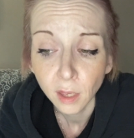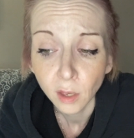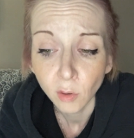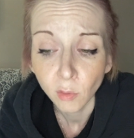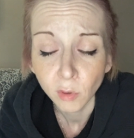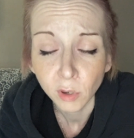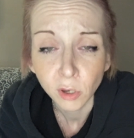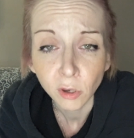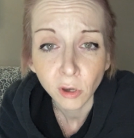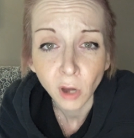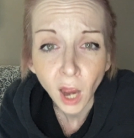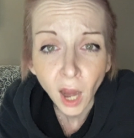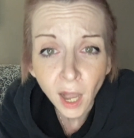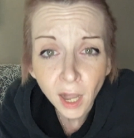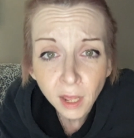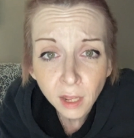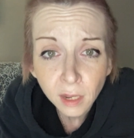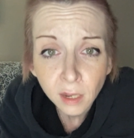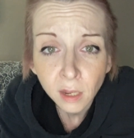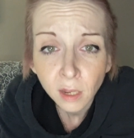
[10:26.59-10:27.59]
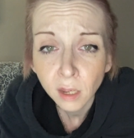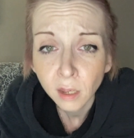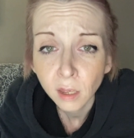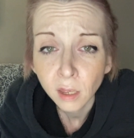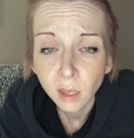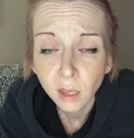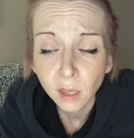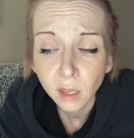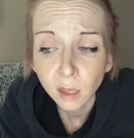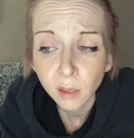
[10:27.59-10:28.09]
when you're hiding
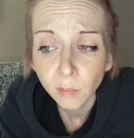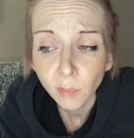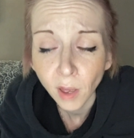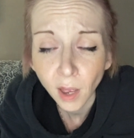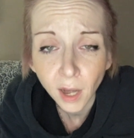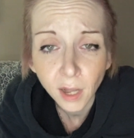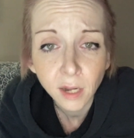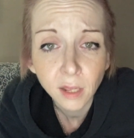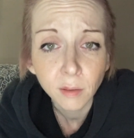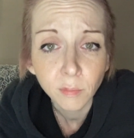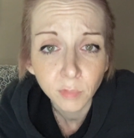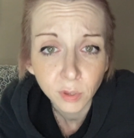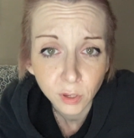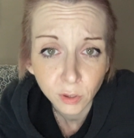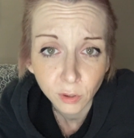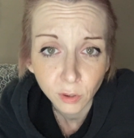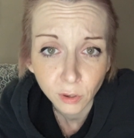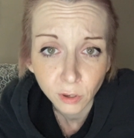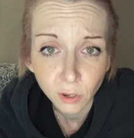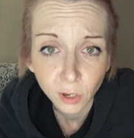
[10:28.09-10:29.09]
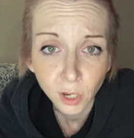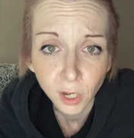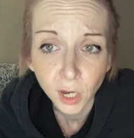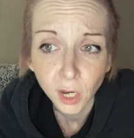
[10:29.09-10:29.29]
behind a computer,